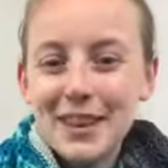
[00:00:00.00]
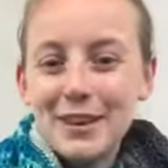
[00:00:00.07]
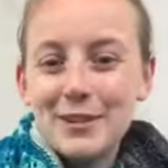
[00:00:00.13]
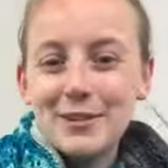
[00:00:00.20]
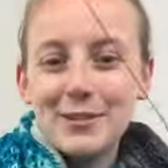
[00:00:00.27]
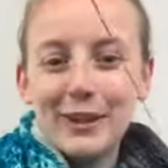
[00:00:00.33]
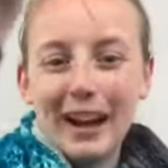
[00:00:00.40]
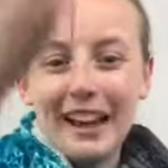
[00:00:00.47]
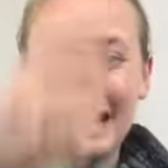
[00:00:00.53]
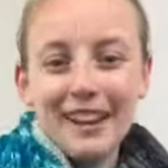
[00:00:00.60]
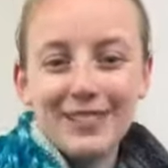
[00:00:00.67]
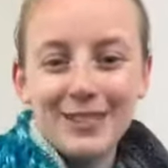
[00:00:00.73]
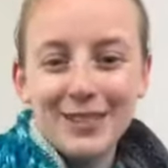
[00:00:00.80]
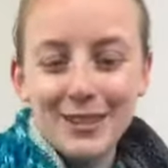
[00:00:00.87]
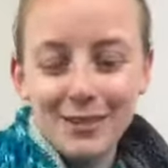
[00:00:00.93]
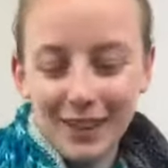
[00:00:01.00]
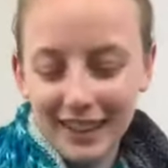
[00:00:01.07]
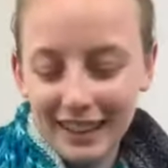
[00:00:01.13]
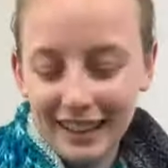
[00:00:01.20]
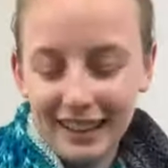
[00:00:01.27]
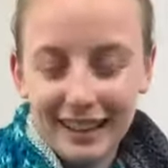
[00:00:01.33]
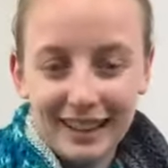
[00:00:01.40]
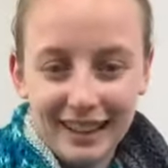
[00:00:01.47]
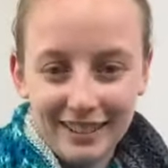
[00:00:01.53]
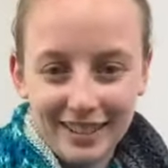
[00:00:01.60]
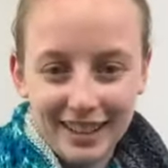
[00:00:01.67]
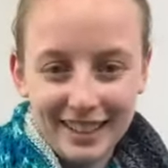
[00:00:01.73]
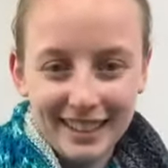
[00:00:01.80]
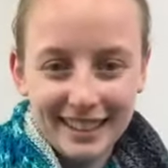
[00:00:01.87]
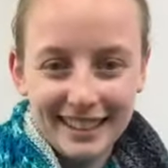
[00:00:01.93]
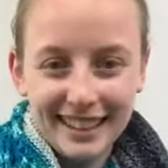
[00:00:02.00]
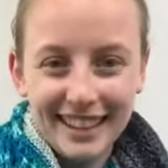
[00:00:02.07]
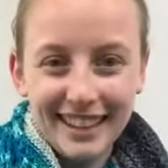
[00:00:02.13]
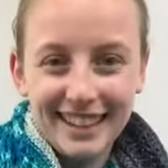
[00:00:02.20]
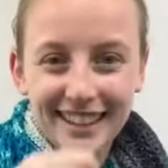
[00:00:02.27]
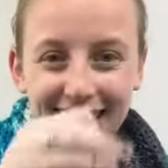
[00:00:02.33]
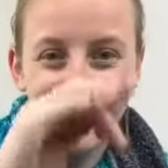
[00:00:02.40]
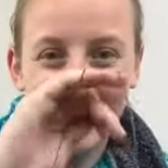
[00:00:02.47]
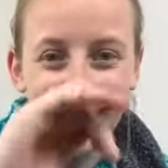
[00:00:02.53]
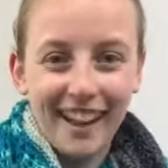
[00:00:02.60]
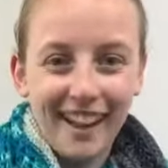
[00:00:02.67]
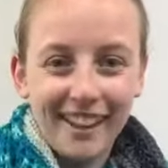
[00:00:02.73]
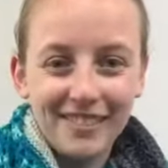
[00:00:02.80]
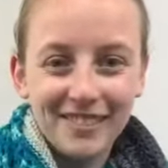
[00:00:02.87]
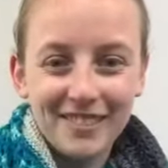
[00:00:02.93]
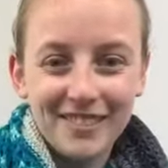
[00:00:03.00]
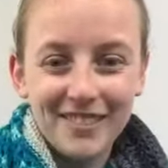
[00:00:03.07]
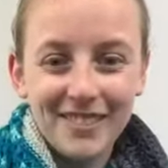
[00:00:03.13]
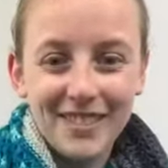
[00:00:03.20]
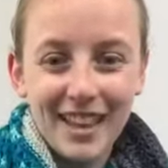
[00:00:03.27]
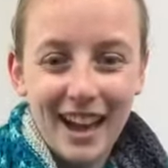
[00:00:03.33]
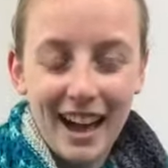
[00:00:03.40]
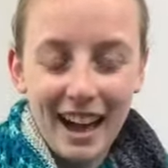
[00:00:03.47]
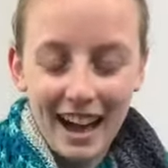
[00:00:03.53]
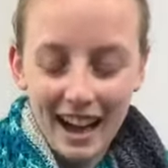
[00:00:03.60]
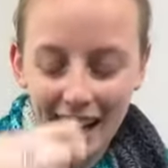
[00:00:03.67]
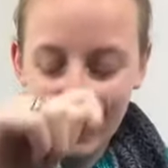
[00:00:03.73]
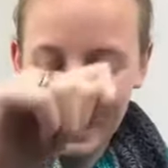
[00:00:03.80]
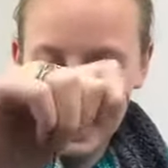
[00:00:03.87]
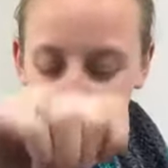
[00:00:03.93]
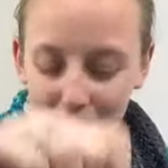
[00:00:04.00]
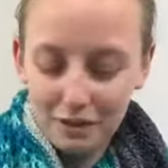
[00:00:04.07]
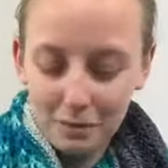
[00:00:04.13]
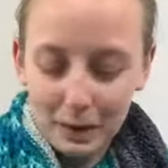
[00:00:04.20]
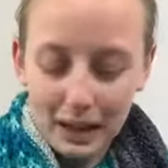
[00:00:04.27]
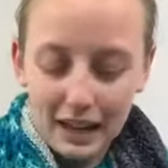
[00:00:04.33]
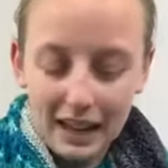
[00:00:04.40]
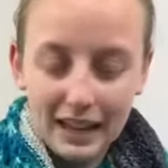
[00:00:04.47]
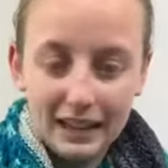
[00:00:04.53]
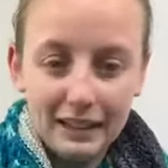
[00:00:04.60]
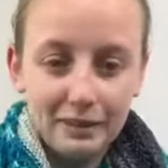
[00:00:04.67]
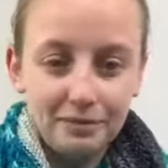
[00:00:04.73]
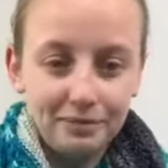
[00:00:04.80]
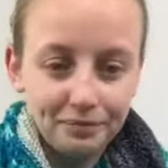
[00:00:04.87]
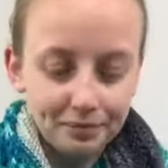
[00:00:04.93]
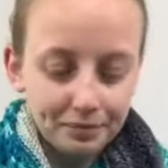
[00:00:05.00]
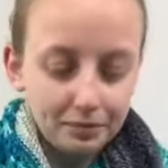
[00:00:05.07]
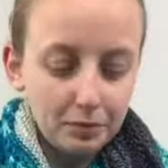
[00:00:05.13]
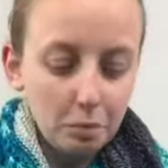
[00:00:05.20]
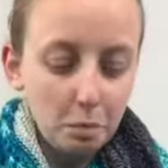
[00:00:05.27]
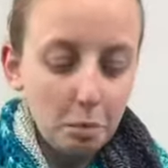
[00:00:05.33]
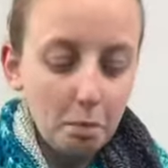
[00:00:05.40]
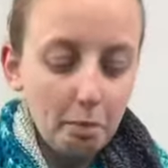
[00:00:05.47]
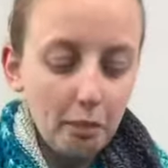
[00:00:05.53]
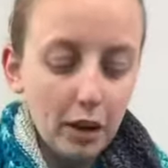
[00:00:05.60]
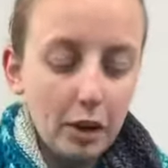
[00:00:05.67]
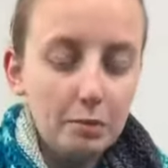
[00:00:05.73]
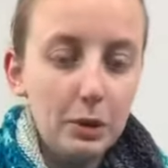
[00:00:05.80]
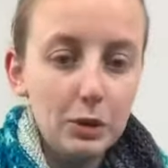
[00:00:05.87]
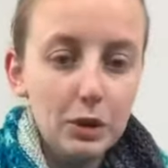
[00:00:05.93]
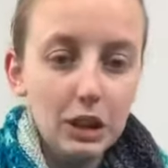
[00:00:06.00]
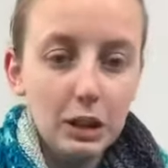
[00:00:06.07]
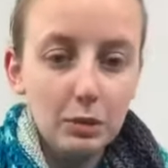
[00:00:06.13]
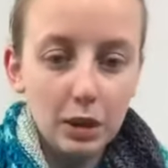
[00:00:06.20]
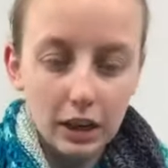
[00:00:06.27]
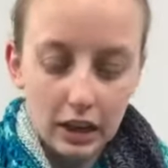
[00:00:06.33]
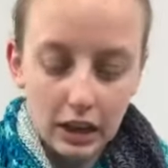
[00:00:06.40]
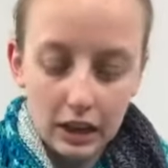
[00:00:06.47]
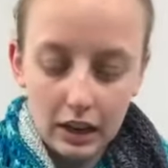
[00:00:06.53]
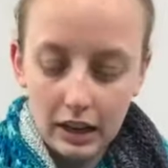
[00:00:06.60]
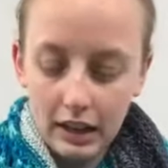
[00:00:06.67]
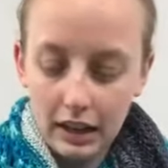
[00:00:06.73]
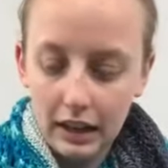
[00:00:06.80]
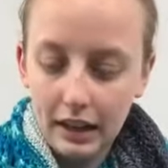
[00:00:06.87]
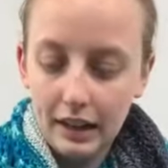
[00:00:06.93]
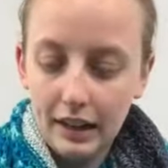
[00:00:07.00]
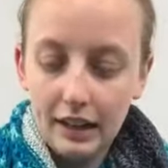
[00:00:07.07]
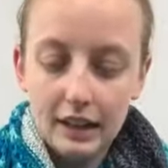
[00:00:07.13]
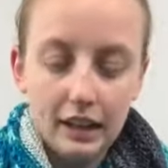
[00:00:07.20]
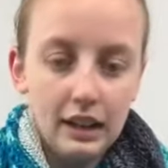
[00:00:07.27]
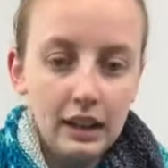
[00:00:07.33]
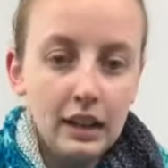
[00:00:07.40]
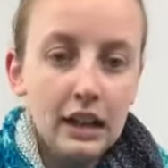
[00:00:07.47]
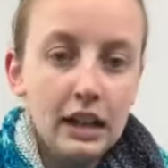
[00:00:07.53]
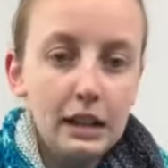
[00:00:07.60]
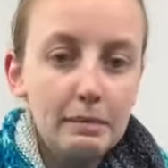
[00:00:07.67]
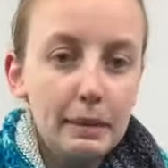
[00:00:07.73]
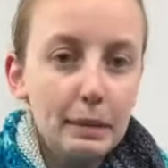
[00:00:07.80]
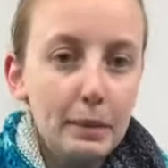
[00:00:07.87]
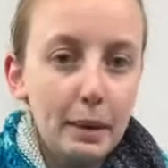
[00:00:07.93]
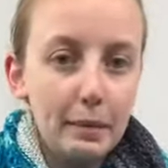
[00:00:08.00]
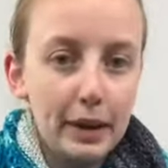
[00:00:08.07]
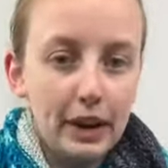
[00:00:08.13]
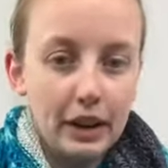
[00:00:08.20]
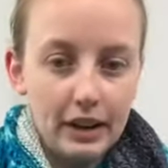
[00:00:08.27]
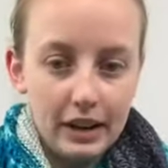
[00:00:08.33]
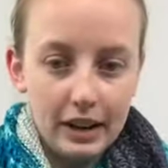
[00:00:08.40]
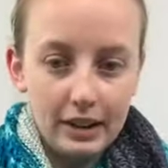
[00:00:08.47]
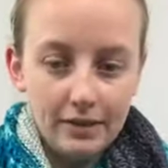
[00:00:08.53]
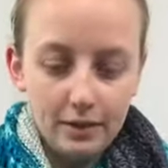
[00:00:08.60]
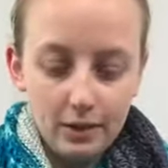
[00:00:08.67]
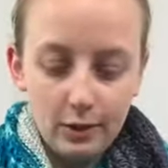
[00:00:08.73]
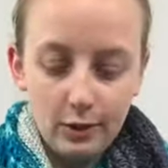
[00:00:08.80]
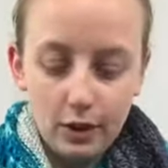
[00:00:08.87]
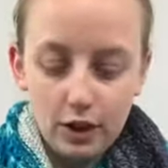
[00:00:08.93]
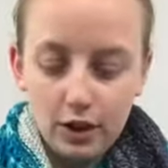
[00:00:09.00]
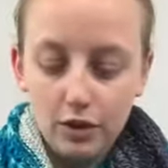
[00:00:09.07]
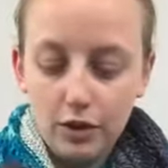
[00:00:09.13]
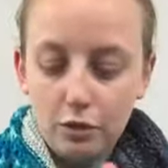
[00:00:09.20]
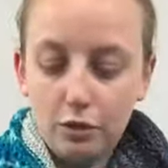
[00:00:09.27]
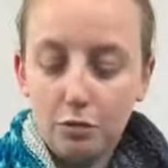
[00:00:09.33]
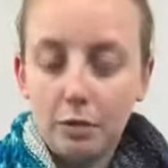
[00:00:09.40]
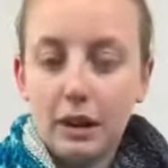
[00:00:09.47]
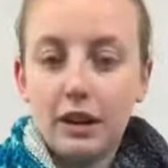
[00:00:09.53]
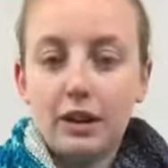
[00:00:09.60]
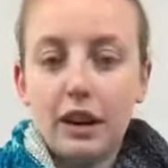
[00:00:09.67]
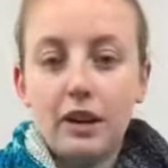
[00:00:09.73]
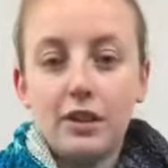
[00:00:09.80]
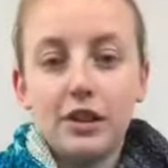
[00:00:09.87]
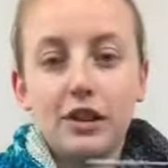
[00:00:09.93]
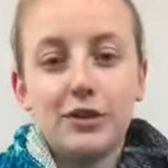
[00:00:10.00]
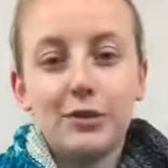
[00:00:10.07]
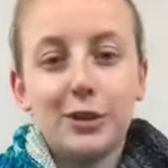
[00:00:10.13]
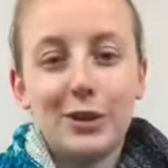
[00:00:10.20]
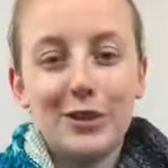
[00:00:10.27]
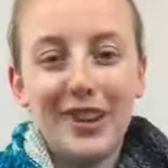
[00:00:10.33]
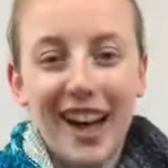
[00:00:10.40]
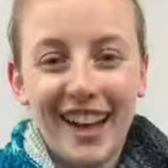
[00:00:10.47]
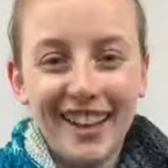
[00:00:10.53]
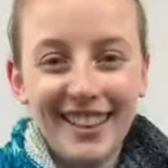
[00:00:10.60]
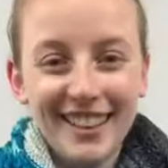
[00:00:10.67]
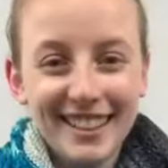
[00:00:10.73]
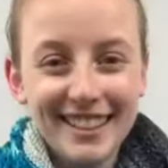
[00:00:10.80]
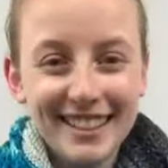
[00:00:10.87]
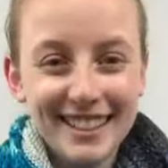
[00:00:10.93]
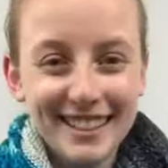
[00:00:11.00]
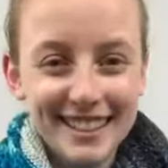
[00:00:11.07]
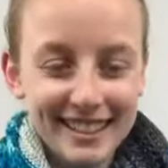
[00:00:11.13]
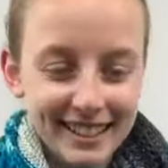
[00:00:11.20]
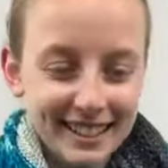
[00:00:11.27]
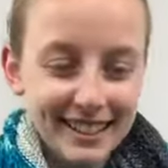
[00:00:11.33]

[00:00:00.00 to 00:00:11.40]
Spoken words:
What have you been knitting on recently? I have been mostly working on my Maema Cardigan, which if you've been around here for a while, this has